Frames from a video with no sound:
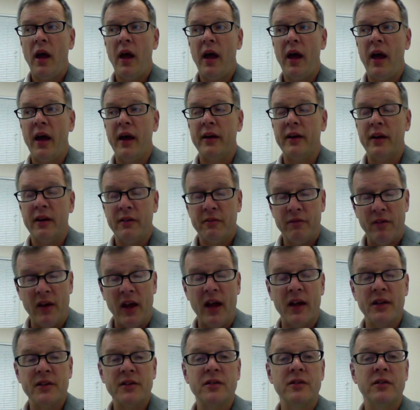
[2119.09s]

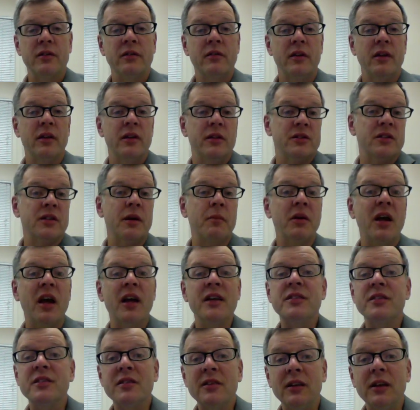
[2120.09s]
advanced, in some
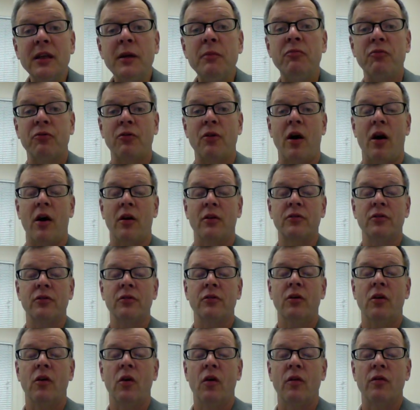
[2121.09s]
cases leapfrogged
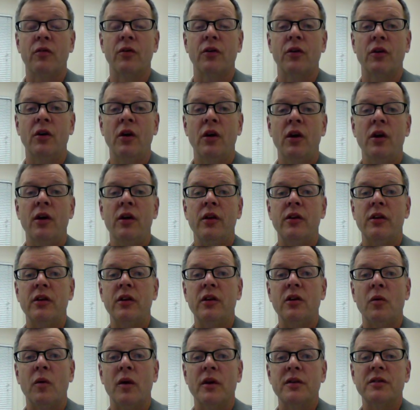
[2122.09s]
over the
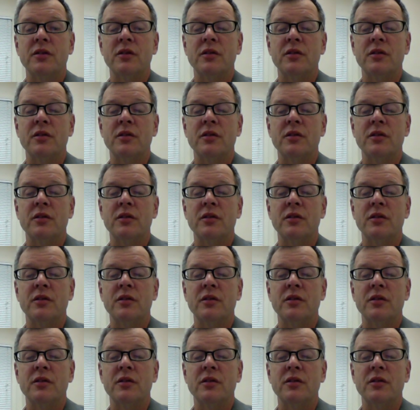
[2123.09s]
U.S.